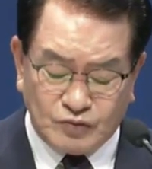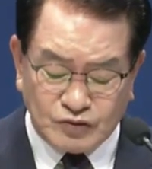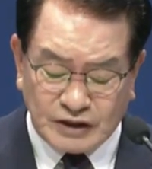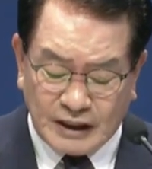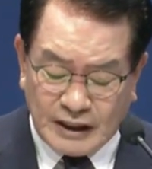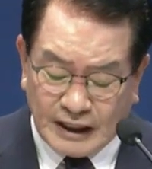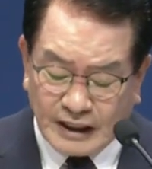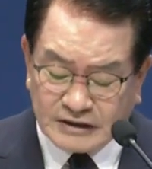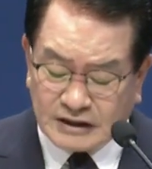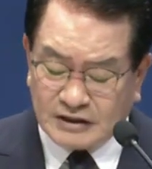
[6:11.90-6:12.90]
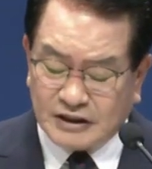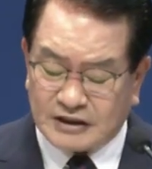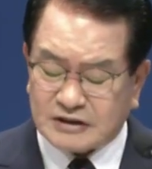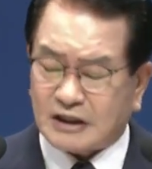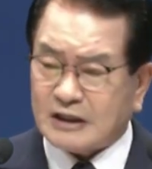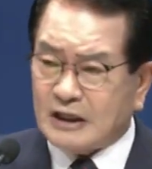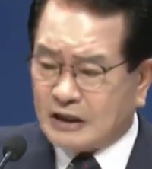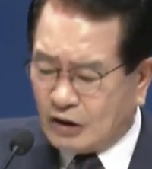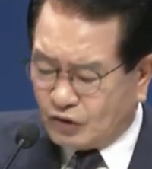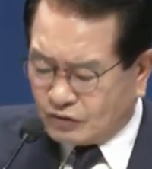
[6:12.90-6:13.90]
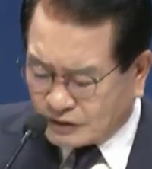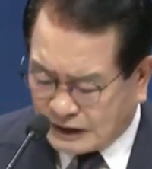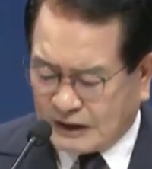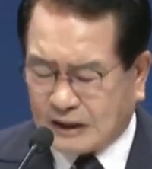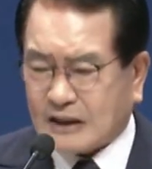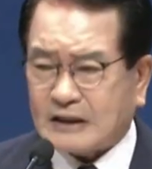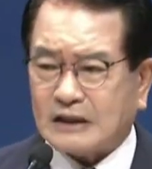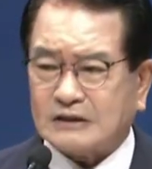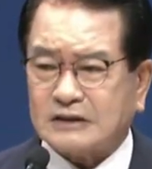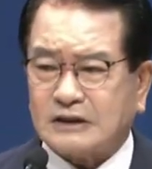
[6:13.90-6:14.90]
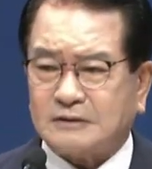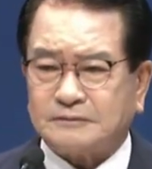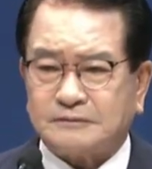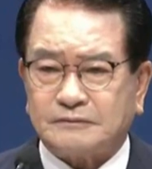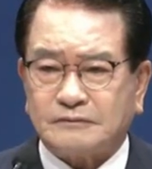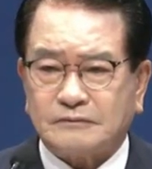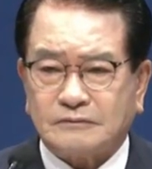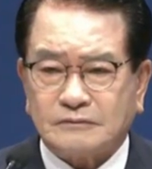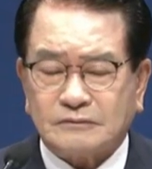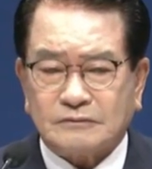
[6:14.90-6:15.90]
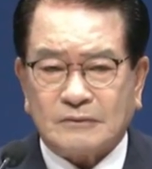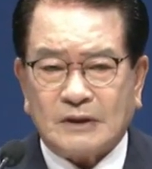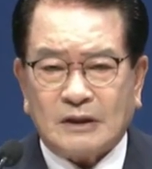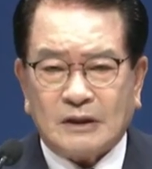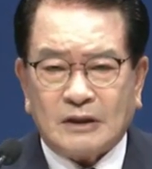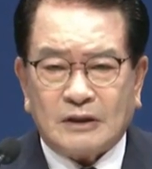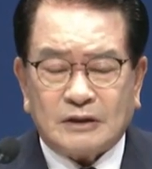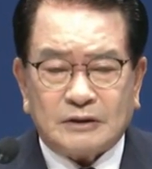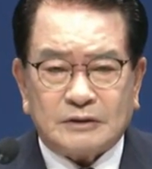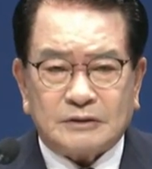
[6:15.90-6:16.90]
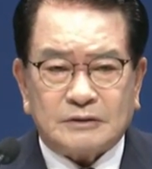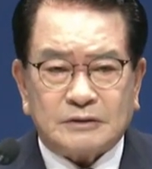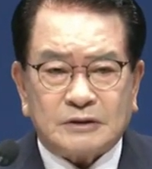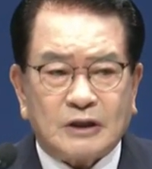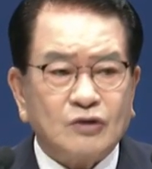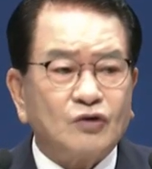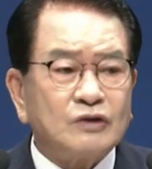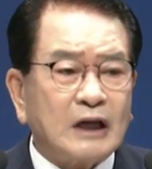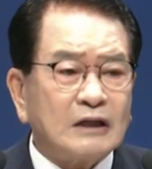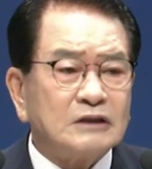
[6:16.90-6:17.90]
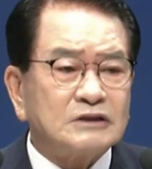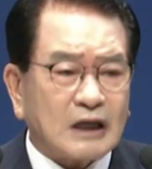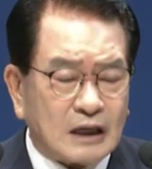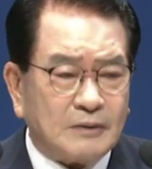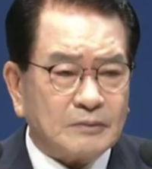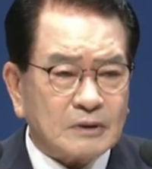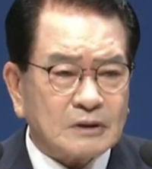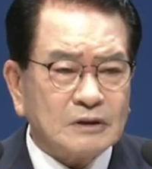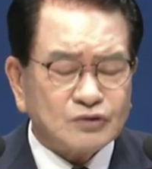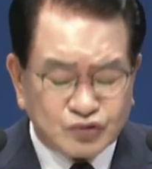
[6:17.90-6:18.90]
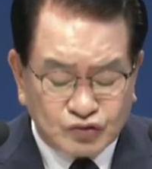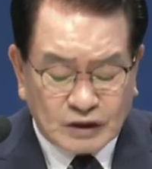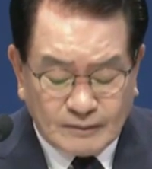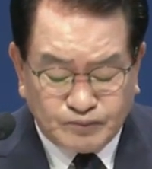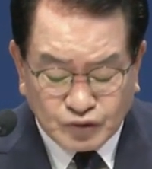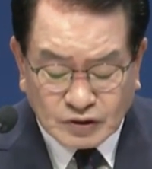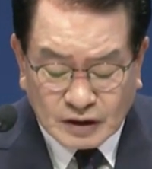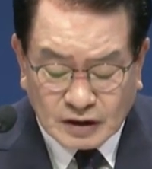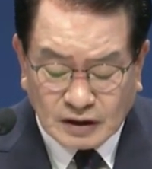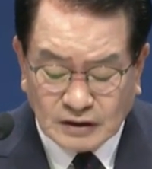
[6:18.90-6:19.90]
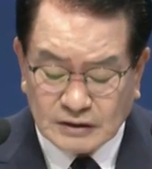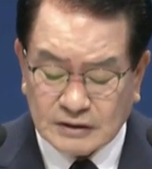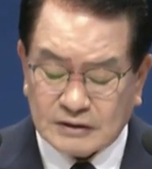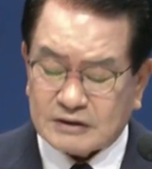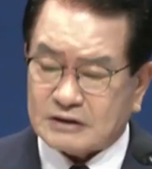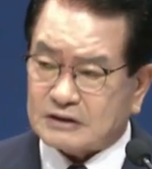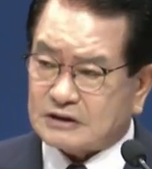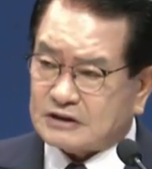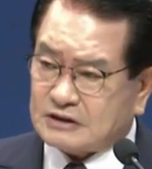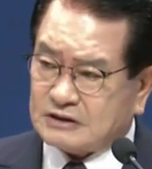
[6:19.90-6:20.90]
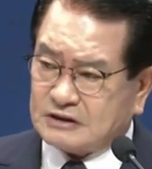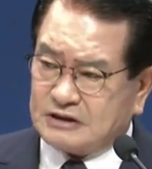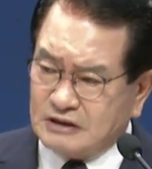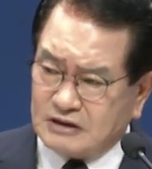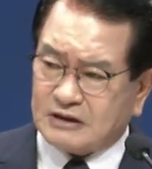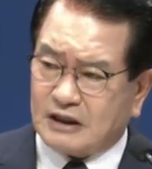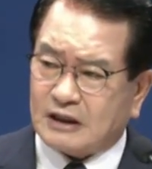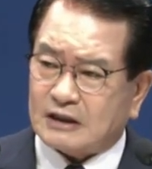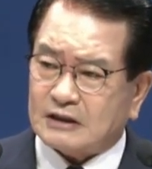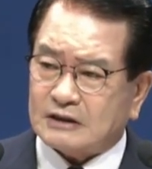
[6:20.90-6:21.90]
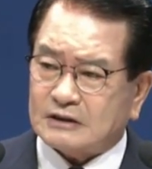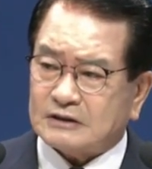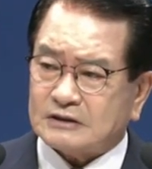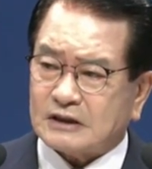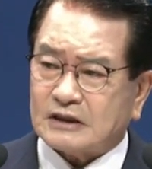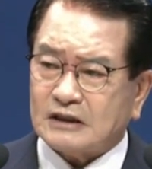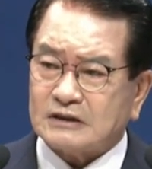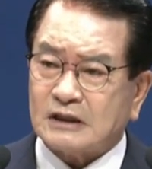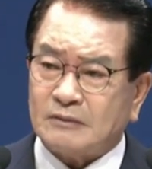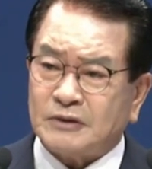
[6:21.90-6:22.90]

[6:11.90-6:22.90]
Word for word: As soon as your life comes to a conclusion with Jesus Christ as the solution of every little problem, you'll be able to go closer to enjoyment, the true enjoyment.